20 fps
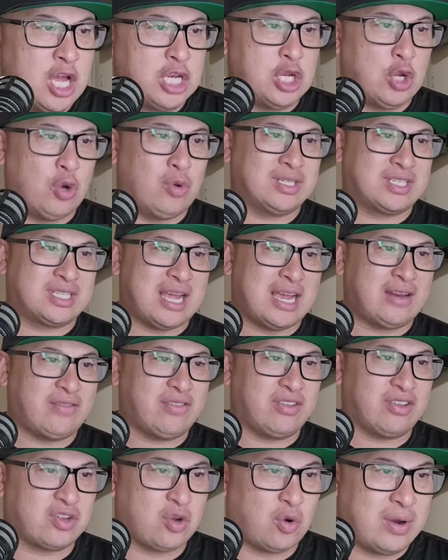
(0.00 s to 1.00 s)
No one side
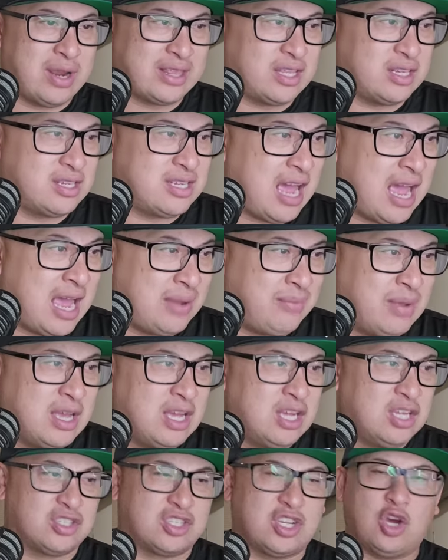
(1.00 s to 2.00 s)
of the store at the time.
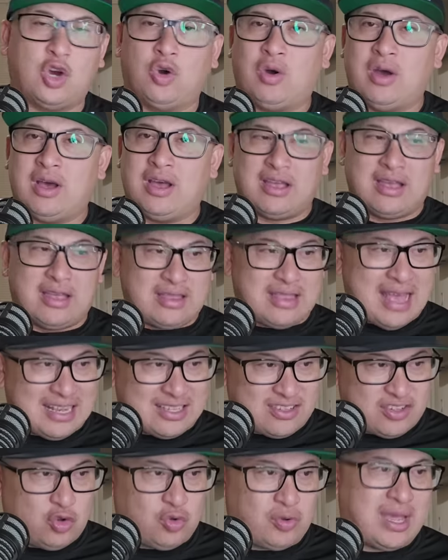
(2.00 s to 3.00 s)
So
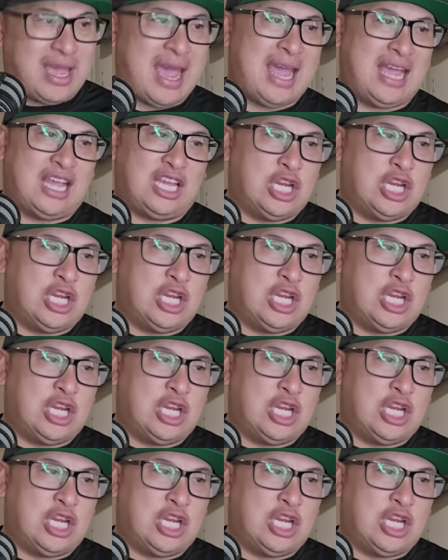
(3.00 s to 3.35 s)
that's okay.